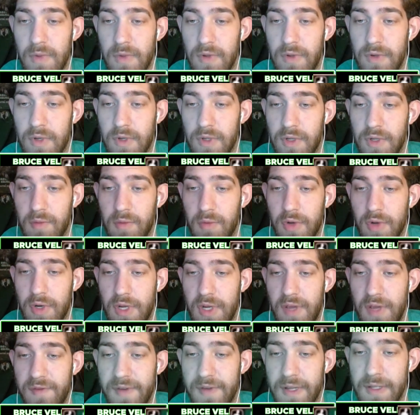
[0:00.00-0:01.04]
get some good
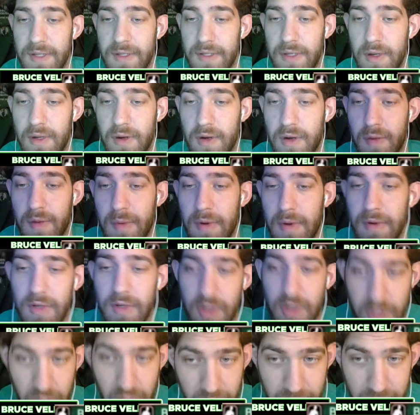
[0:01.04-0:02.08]
defense here. Come on,
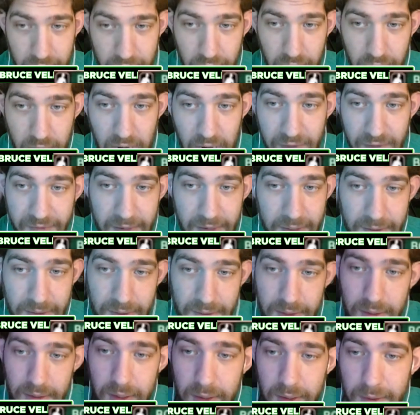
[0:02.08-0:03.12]
turn into good
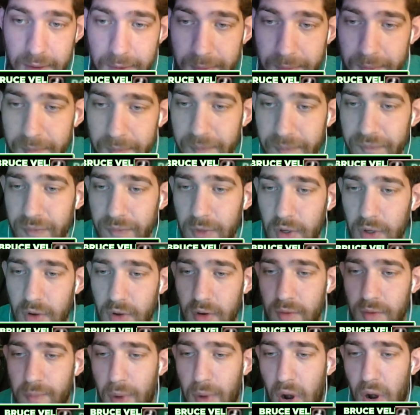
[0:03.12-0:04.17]
offense.
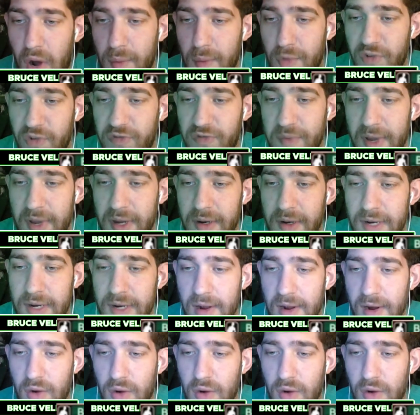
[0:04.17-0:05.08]
Good ball movement. Derrick